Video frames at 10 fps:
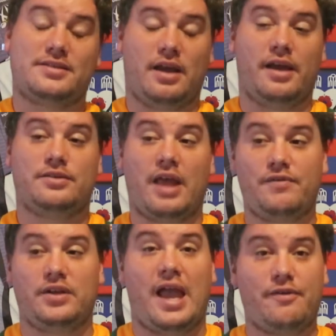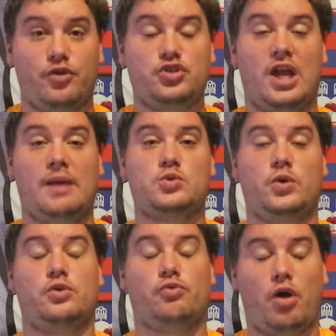So, having average games
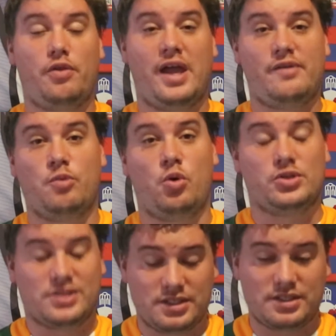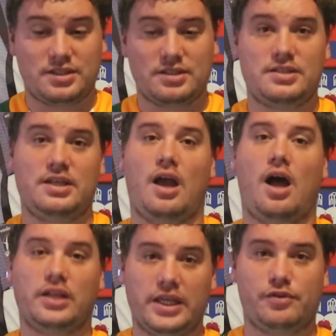where you'd rather have more consistency,
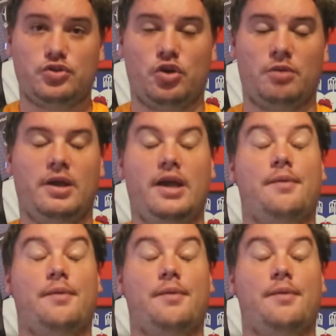I'll give it to him.